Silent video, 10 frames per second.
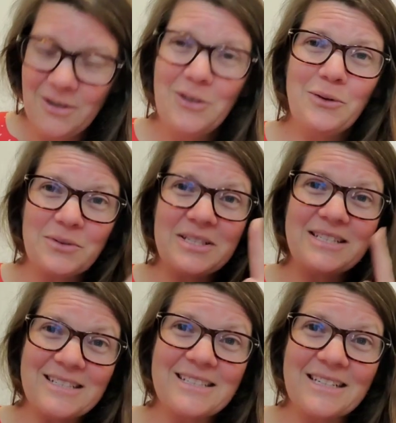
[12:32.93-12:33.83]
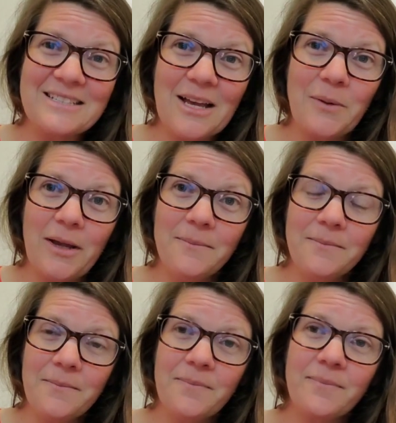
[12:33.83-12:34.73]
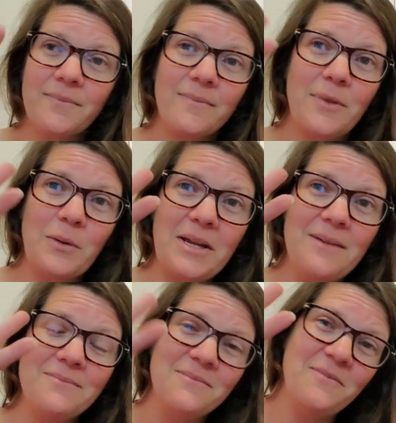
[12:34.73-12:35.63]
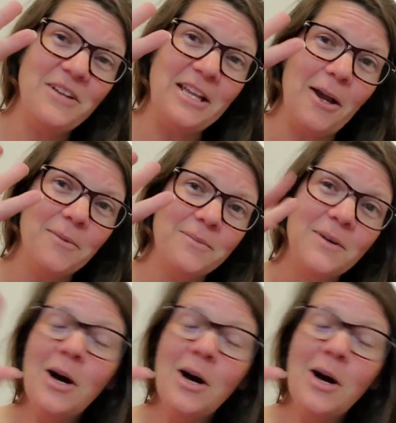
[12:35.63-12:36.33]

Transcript: You'll see success that way. 3, video.